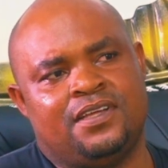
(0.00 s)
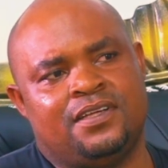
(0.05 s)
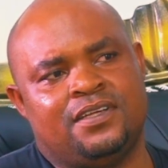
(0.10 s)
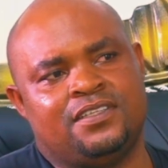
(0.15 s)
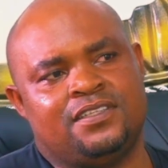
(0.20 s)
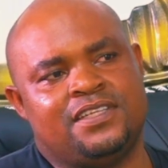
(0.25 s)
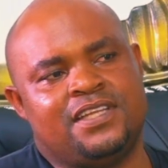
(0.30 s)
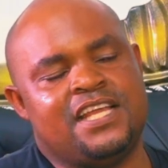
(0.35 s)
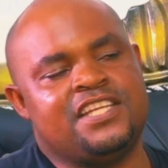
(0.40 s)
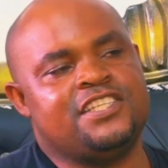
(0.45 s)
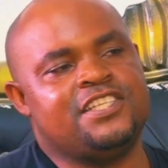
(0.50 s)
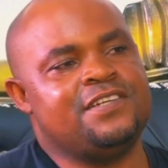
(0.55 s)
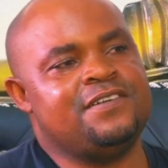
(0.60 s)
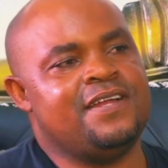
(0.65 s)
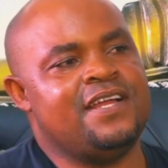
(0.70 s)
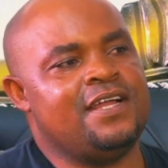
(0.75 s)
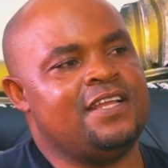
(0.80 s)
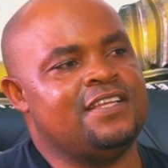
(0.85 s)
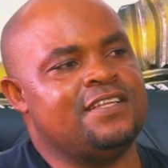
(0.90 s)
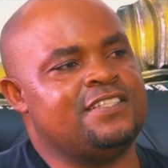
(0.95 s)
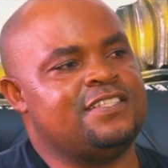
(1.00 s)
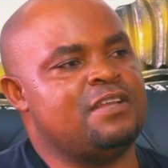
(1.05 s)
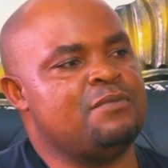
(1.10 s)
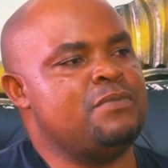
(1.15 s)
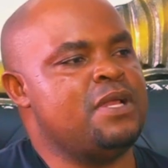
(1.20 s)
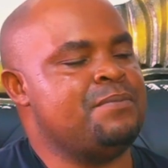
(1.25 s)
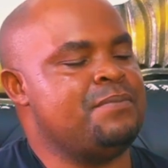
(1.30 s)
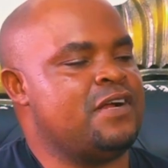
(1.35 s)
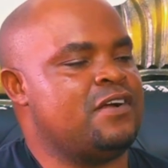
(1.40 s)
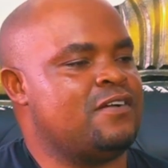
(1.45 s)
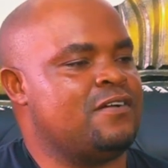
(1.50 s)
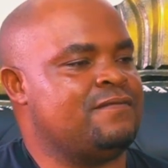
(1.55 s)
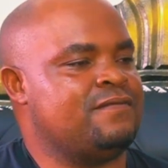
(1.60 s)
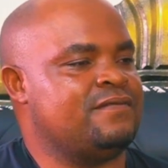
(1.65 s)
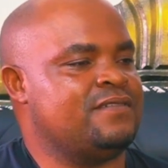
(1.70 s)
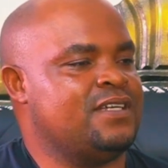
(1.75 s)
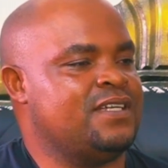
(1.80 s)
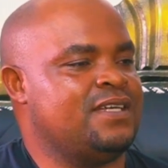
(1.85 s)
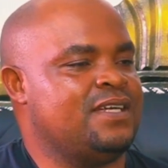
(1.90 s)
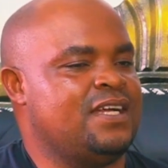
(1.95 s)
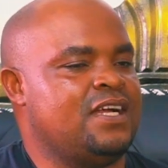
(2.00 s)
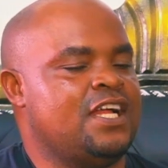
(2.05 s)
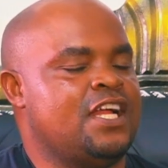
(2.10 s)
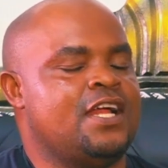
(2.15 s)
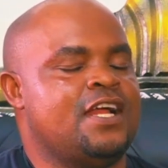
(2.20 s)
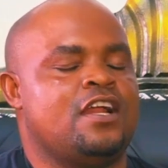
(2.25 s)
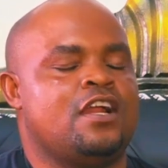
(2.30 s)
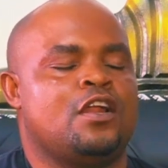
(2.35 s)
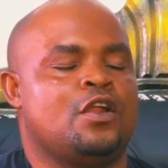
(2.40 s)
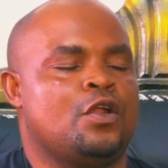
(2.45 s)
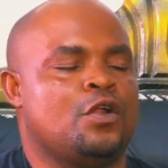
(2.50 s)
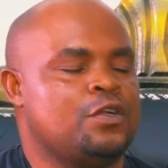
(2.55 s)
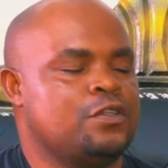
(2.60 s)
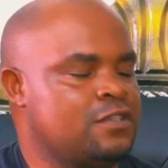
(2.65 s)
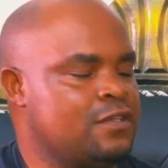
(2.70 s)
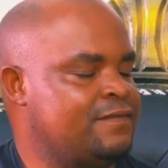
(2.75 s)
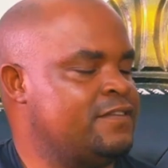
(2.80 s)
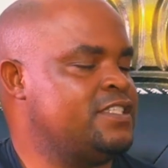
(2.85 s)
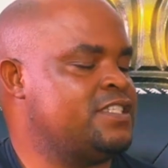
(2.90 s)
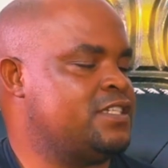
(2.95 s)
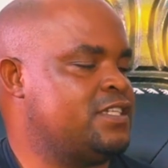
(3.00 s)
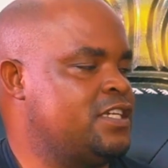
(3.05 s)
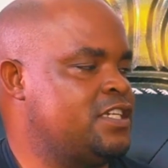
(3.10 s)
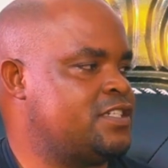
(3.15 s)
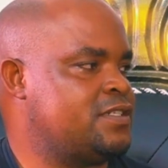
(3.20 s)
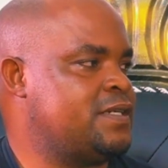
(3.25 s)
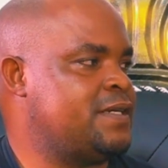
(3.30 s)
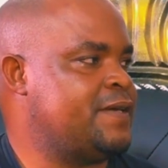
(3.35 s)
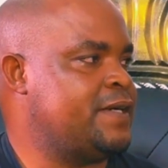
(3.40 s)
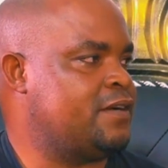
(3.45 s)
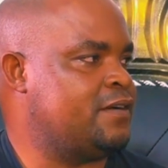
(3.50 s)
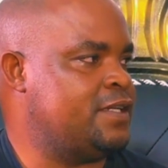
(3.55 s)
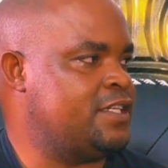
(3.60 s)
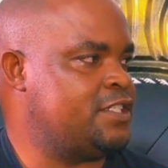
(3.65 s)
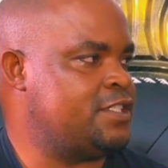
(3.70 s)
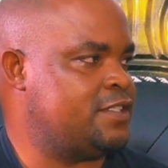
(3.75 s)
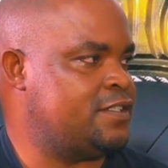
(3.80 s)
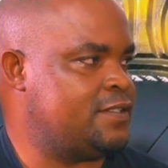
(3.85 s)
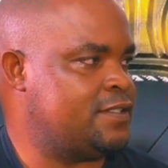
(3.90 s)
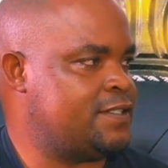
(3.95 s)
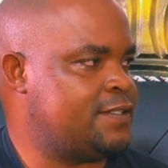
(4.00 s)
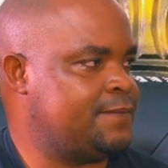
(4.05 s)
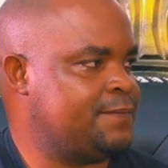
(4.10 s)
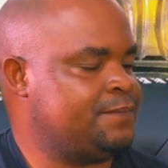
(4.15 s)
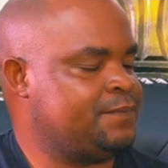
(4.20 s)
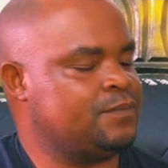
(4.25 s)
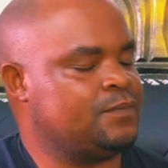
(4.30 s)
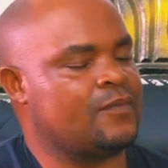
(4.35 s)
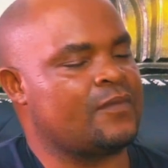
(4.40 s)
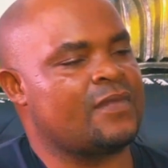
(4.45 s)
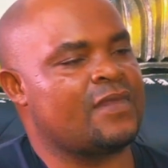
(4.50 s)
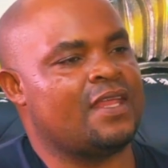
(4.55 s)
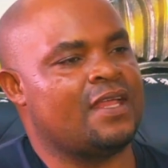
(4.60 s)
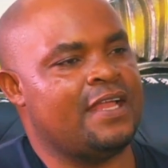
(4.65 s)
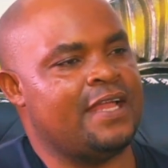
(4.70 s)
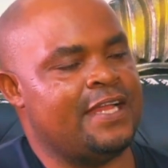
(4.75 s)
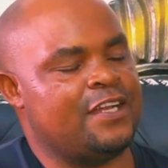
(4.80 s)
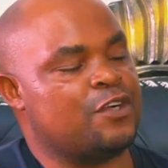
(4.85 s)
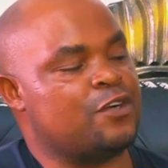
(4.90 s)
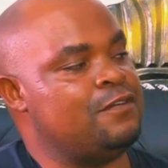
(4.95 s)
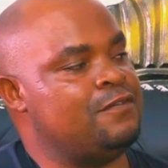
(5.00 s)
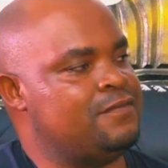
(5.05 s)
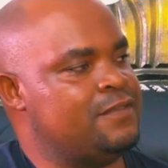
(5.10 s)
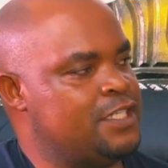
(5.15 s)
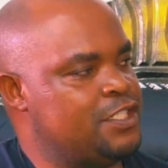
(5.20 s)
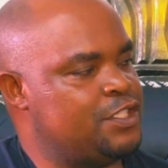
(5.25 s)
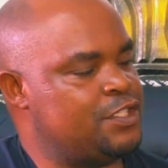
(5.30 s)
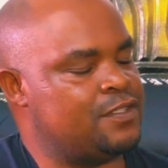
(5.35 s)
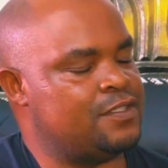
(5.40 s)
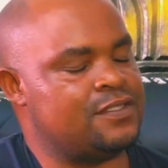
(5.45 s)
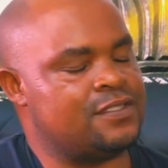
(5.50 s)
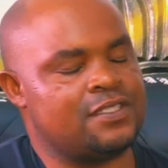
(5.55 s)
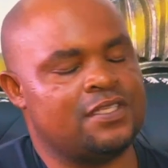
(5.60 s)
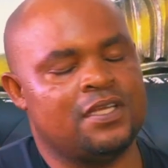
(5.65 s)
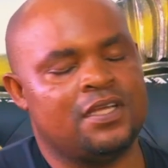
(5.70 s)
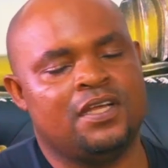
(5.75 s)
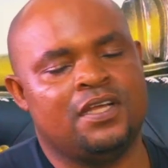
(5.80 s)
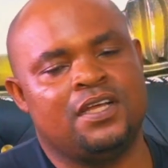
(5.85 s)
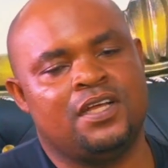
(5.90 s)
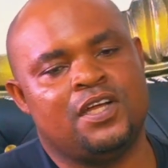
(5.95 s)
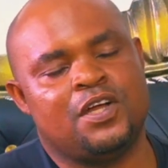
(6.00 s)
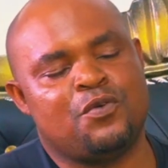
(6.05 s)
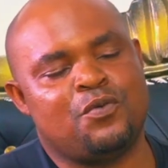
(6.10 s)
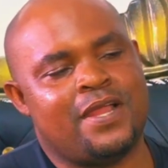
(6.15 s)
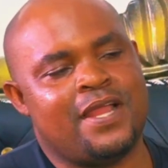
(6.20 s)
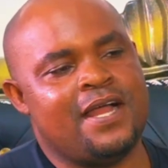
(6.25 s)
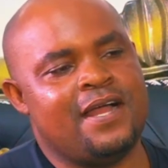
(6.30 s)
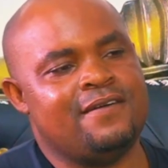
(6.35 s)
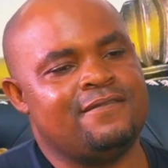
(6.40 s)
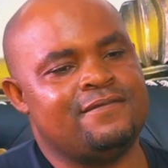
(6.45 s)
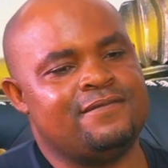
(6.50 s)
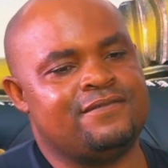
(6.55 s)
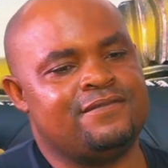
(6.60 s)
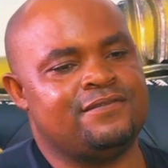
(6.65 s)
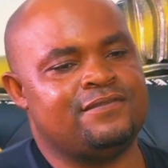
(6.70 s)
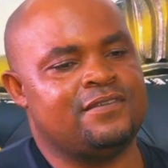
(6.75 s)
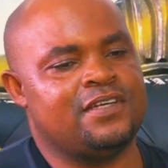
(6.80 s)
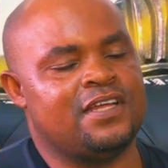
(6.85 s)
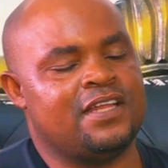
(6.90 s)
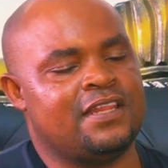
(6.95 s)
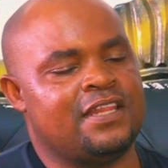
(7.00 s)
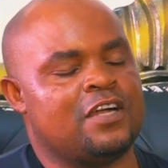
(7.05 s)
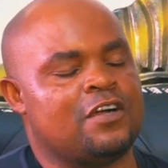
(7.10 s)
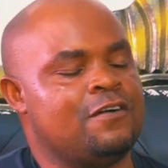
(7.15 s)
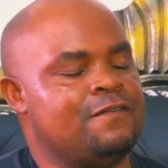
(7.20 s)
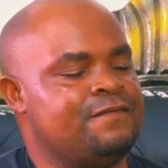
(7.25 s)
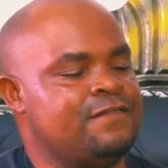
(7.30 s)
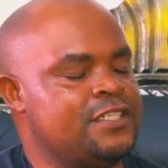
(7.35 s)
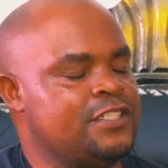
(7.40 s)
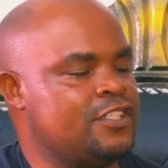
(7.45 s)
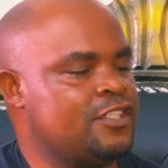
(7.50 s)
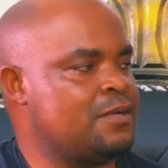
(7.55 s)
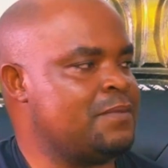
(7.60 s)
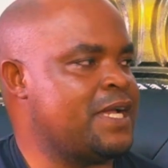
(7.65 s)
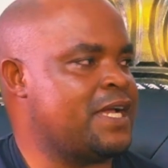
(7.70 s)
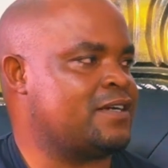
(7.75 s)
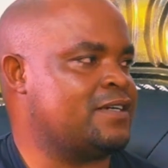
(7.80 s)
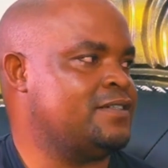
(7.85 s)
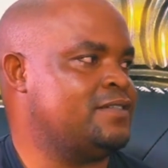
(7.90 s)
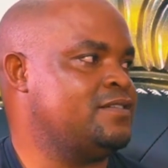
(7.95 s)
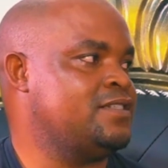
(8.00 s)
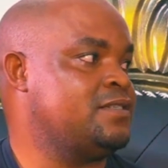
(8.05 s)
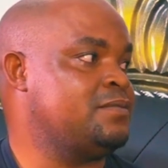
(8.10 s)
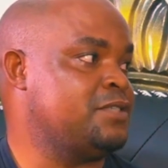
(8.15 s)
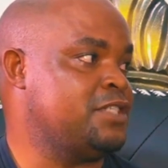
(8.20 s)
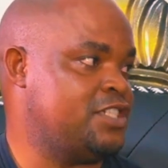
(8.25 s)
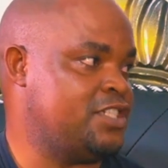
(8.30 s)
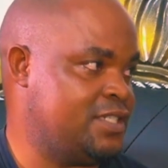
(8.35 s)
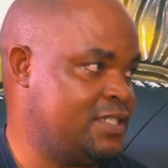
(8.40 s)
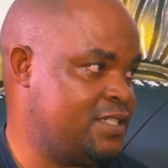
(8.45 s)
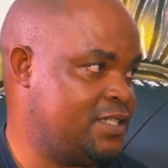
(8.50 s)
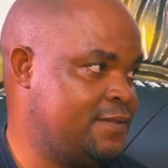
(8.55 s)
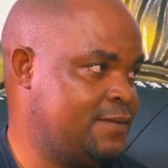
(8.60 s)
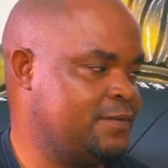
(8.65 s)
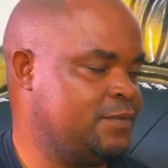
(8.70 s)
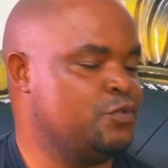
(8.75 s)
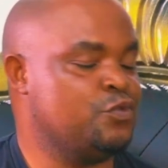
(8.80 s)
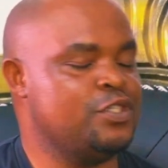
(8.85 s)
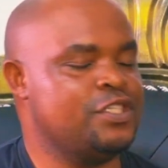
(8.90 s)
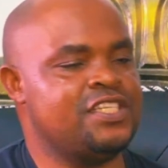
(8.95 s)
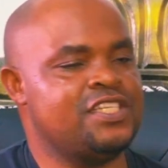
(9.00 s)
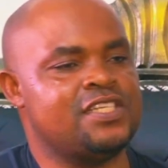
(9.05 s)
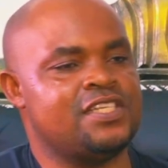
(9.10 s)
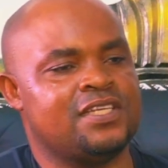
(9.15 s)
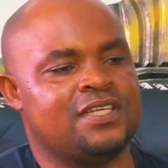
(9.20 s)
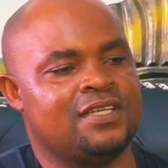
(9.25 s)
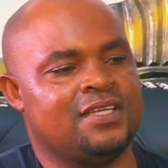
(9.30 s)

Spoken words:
Nigeria is a member of a lot of international regulations and conventions. We have the Convention on Migratory Species, which